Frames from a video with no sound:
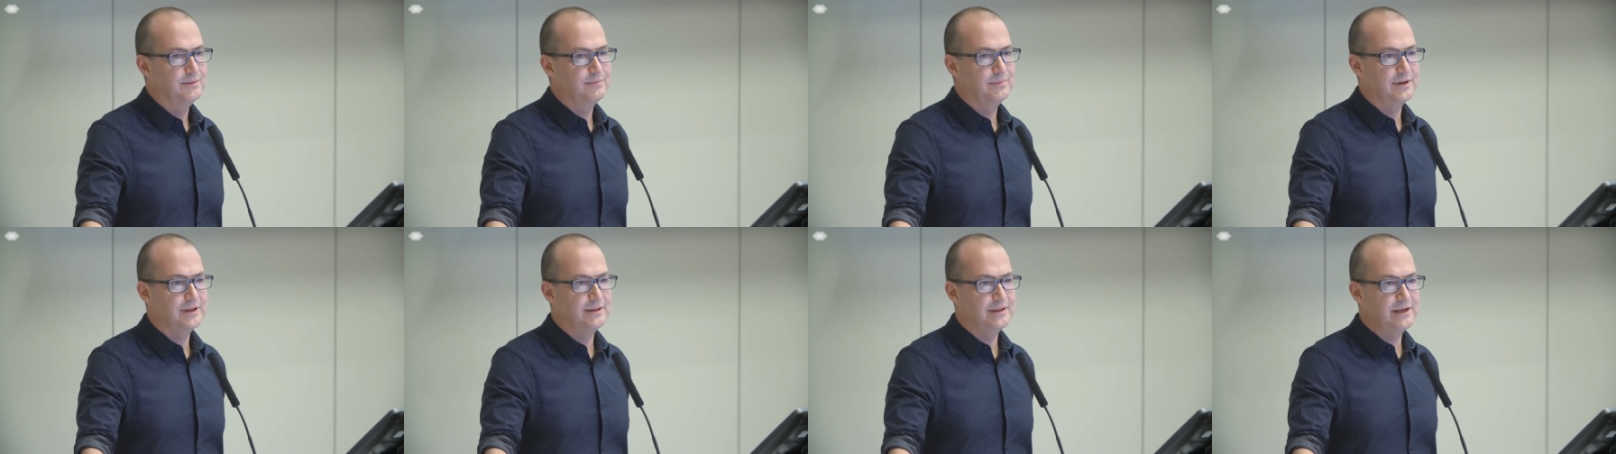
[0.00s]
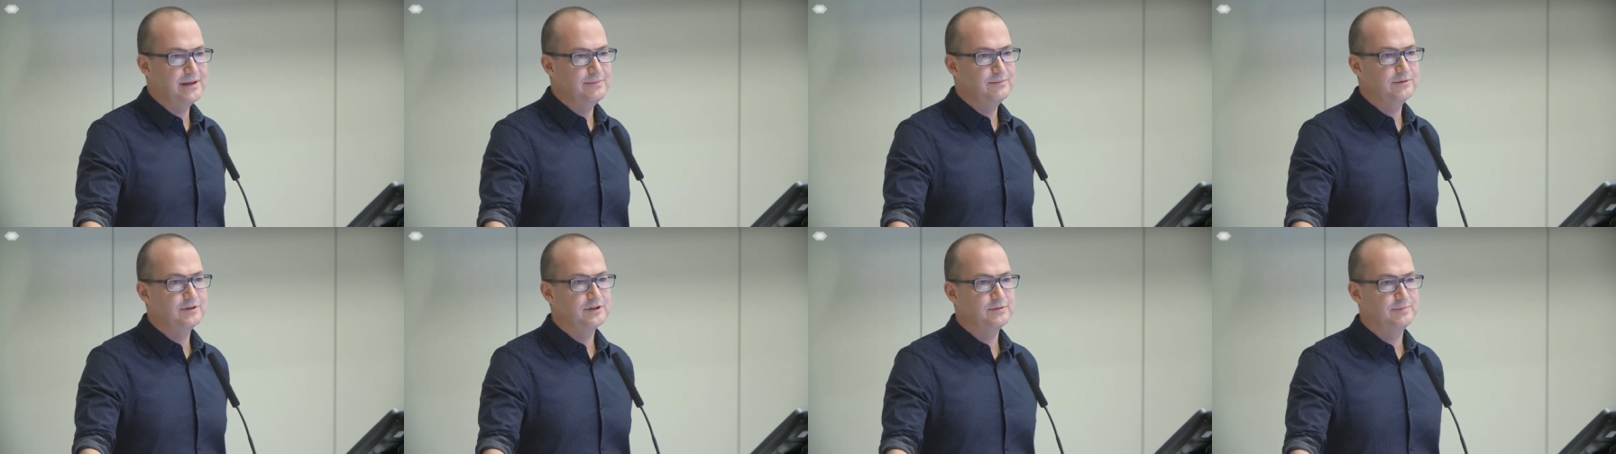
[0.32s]
But
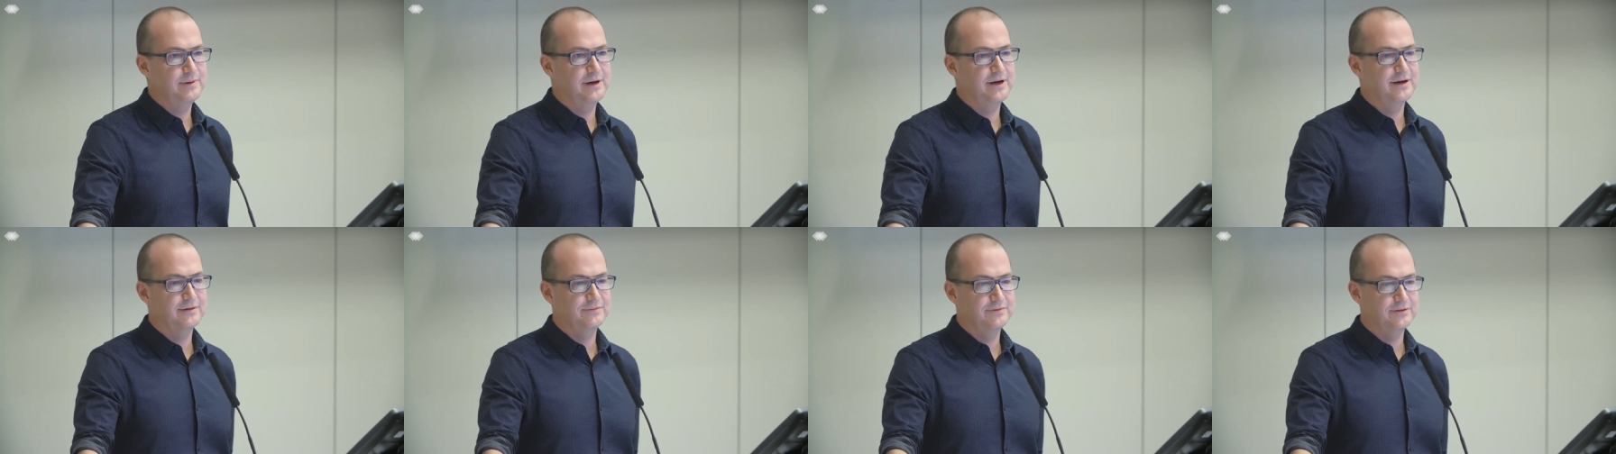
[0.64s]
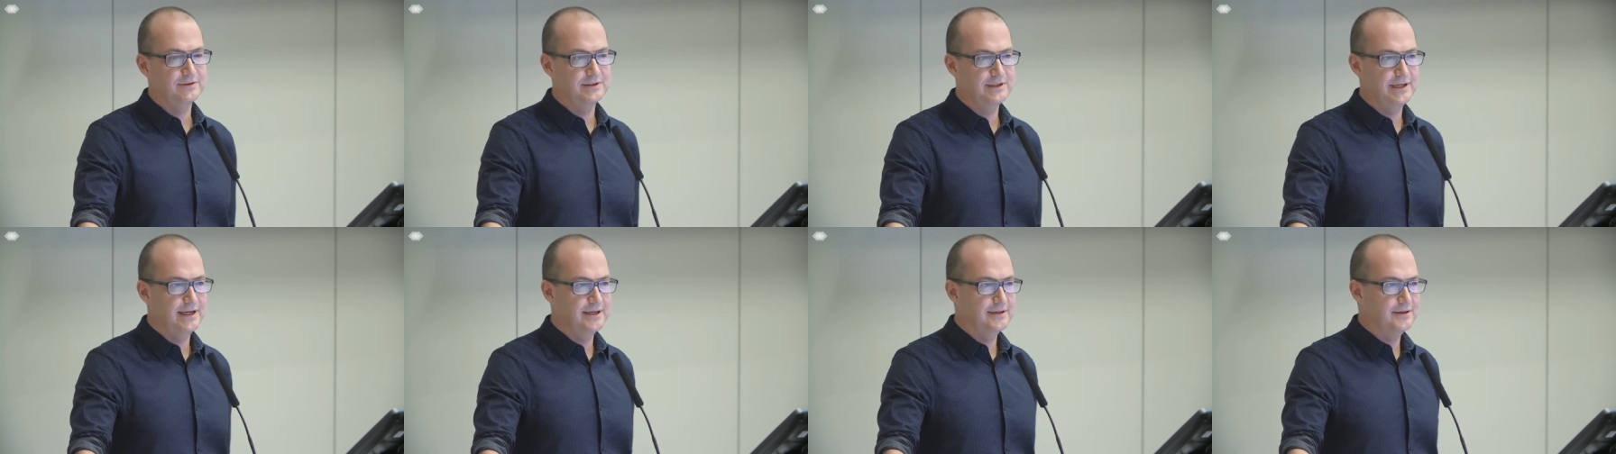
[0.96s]
the most
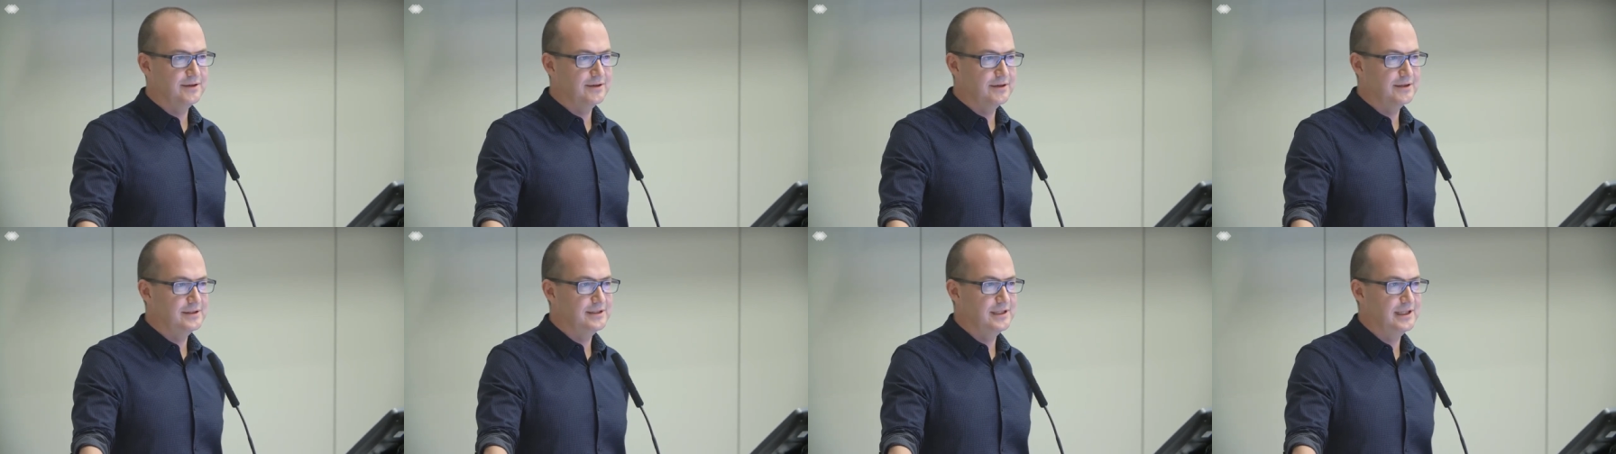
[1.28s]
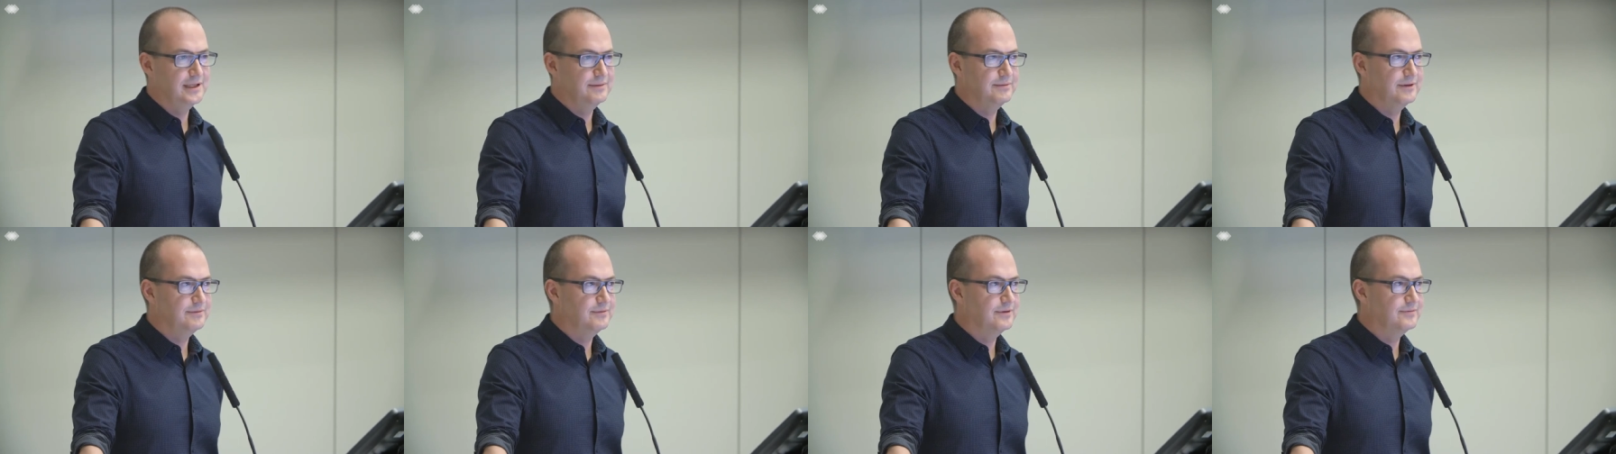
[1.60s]
powerful technology
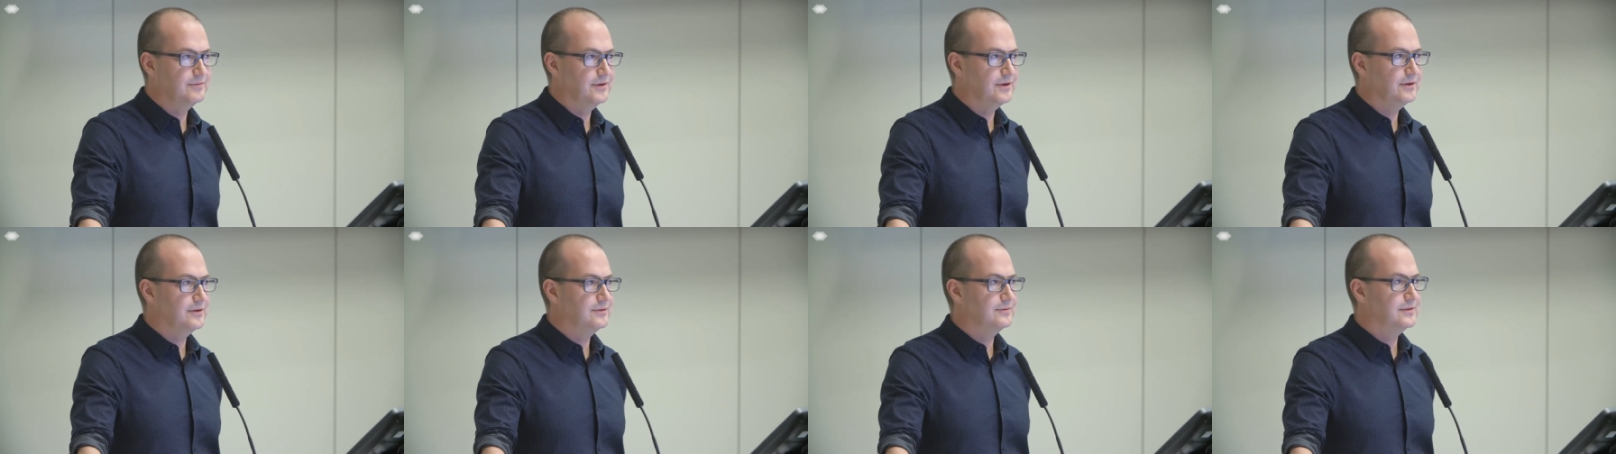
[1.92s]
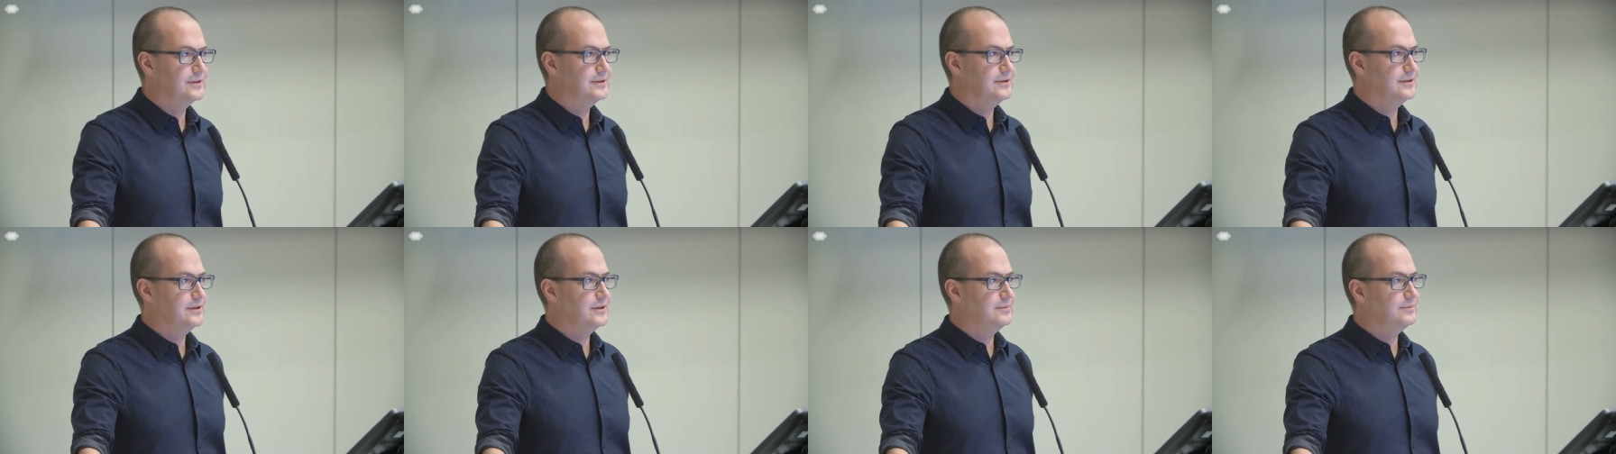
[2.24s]
that we've evolved
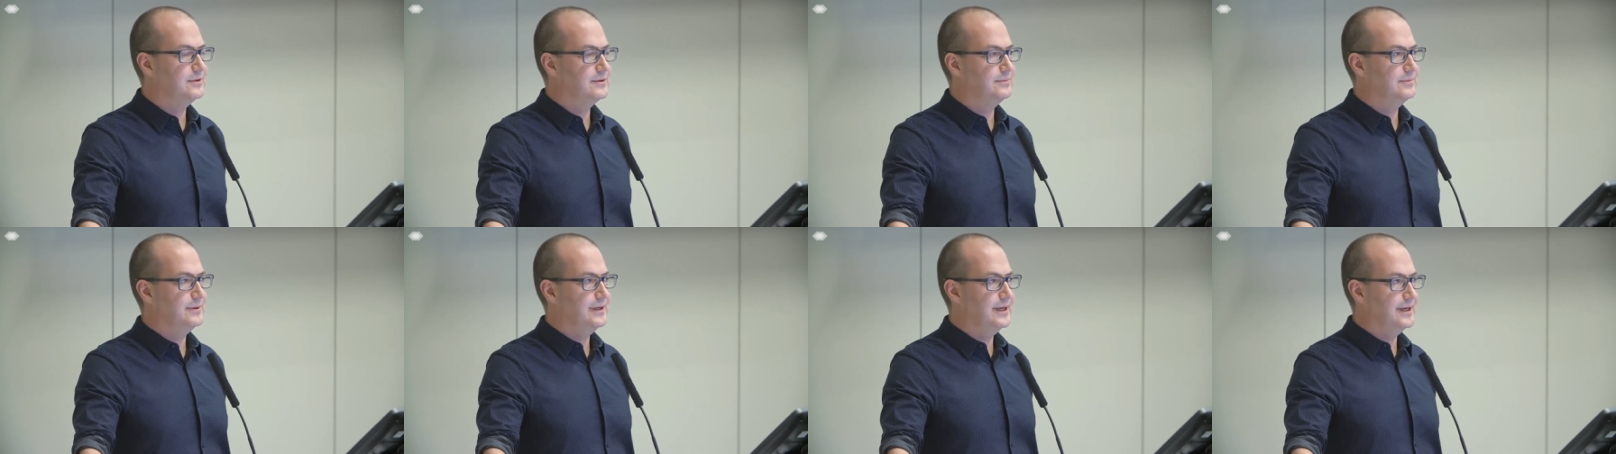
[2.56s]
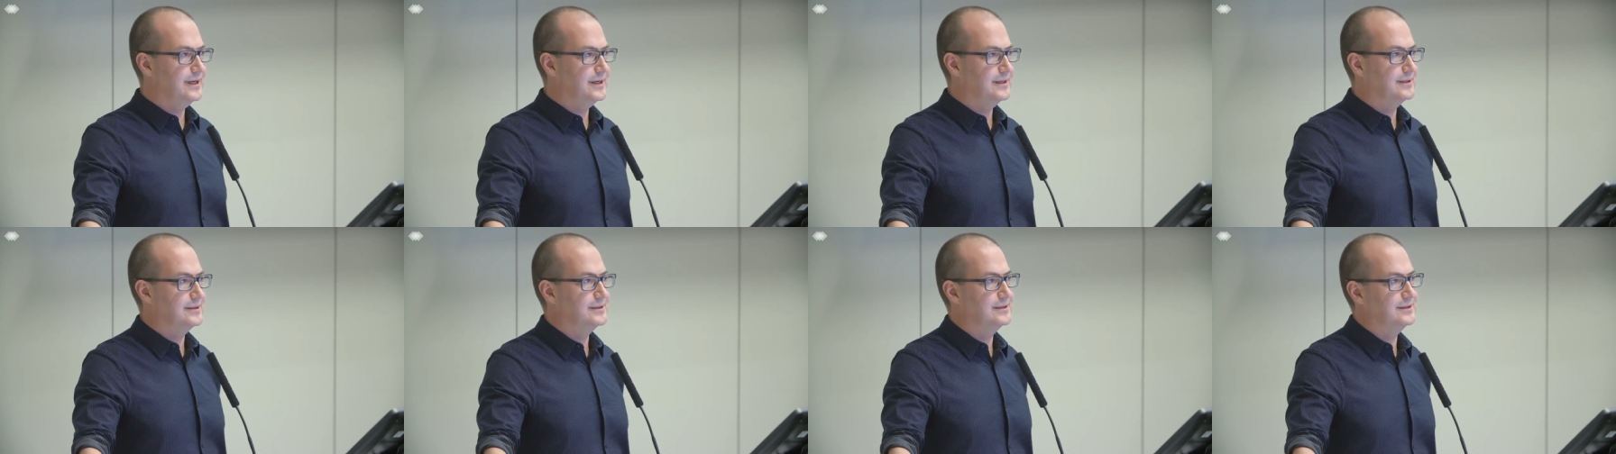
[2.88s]
as human
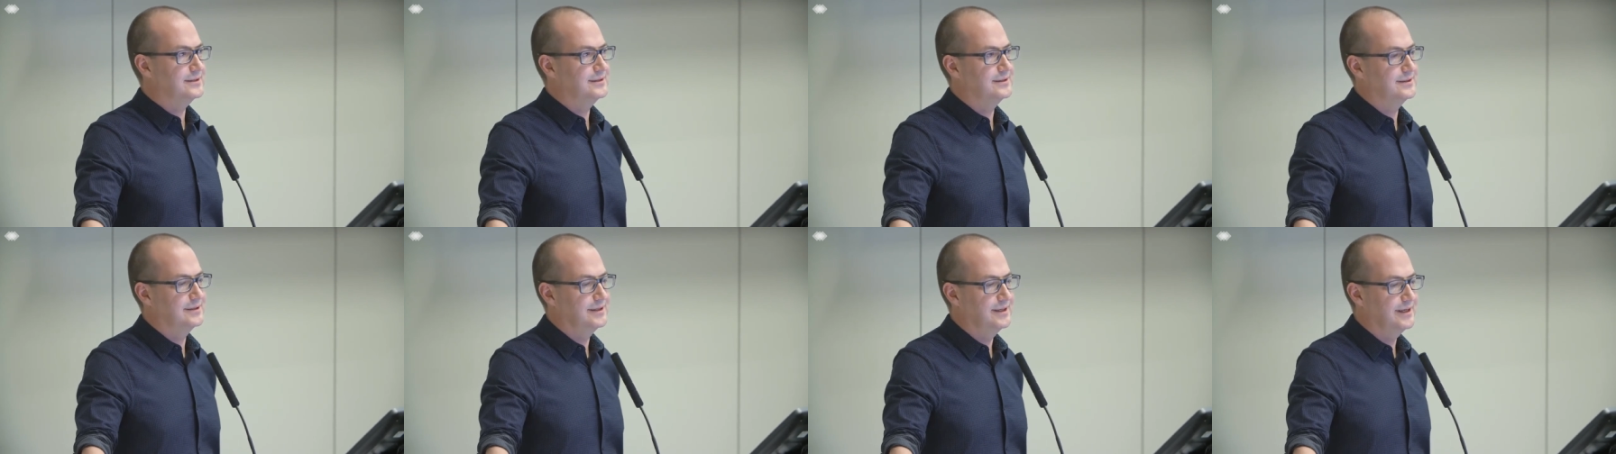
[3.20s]
beings